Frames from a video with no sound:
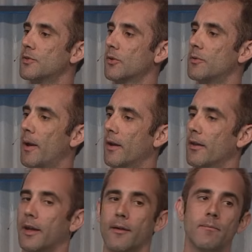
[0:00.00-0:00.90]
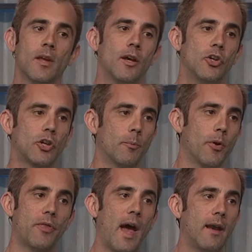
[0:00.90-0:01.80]
we talked about earlier, you can
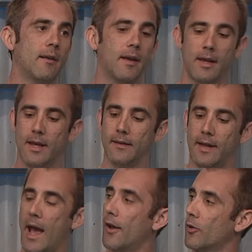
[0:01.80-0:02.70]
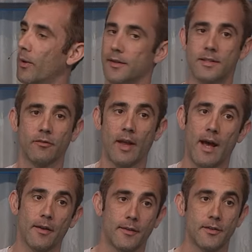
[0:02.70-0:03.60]
put that in the outer relative
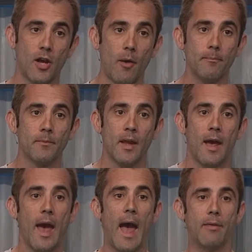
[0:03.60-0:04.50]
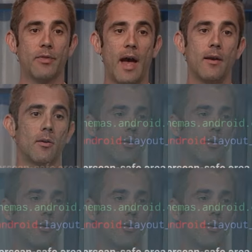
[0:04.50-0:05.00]
layout at the top, and that